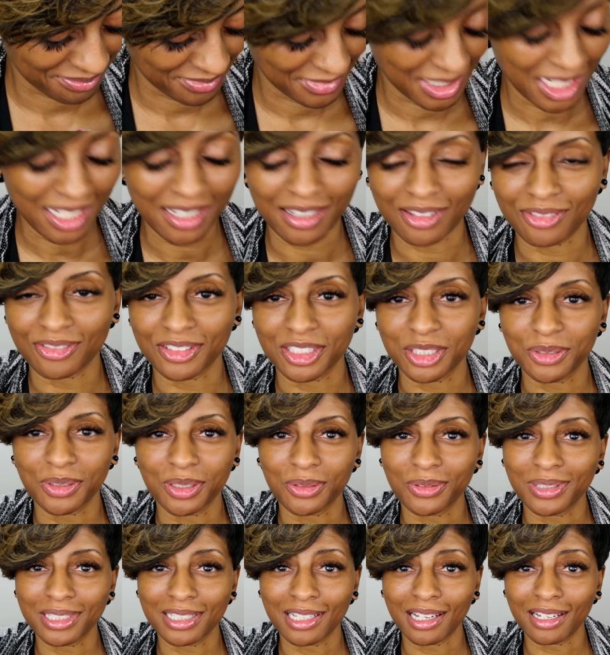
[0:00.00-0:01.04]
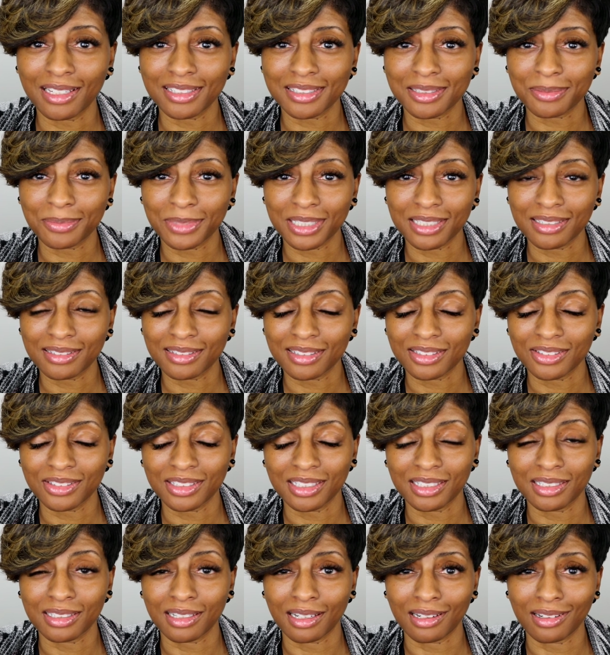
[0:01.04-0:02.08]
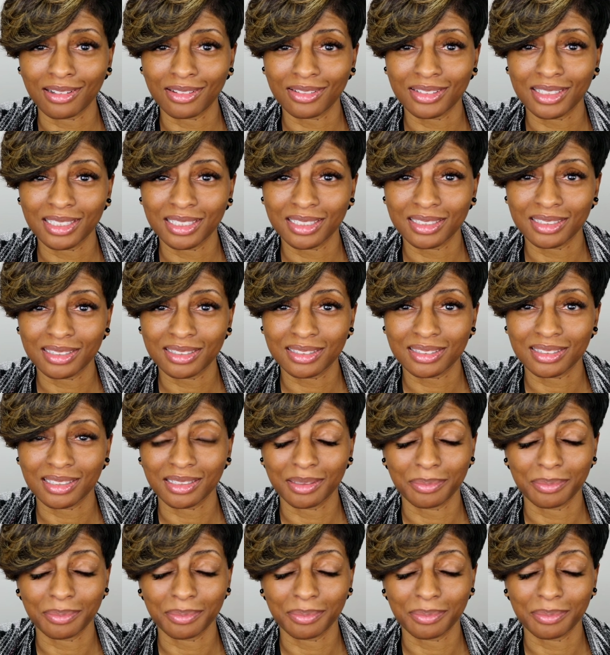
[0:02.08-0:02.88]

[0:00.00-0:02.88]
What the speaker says: yeah, for $21 a month you get all these